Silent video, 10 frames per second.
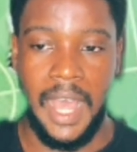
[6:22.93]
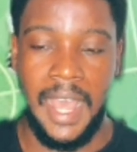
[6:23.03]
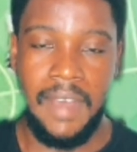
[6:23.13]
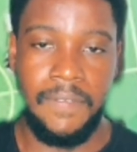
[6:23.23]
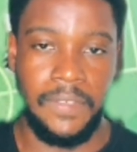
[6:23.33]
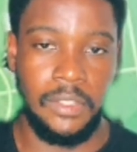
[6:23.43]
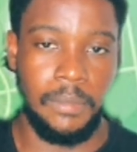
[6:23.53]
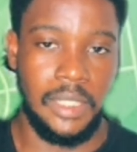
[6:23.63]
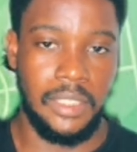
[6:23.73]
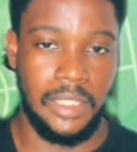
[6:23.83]
I have
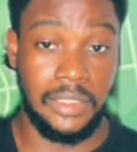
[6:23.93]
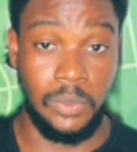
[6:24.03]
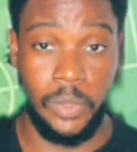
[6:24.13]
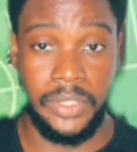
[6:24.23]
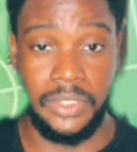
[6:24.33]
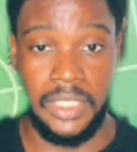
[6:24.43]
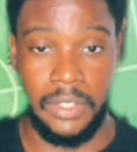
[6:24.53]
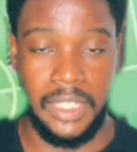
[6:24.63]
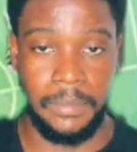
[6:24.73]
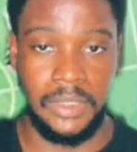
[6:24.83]
Veltman that's away to
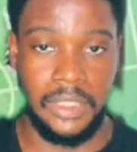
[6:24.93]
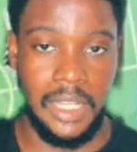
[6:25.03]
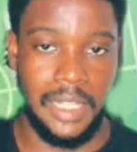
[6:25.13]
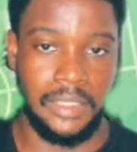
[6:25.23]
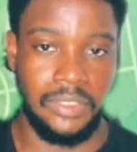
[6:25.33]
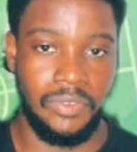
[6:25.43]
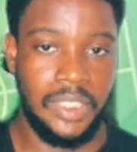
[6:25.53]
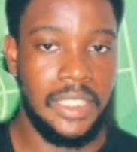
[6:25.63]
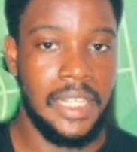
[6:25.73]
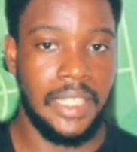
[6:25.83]
Southampton and it's a
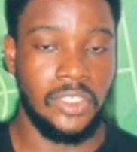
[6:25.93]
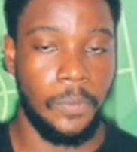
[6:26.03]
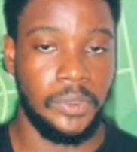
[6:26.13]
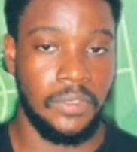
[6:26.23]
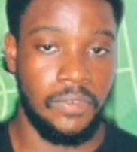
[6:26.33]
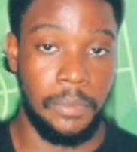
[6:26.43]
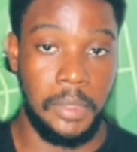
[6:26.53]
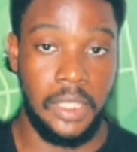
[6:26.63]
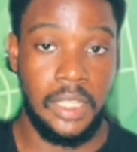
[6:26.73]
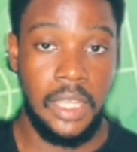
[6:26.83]
really nice option for
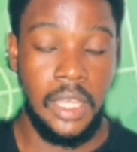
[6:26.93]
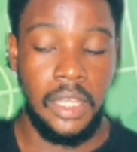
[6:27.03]
me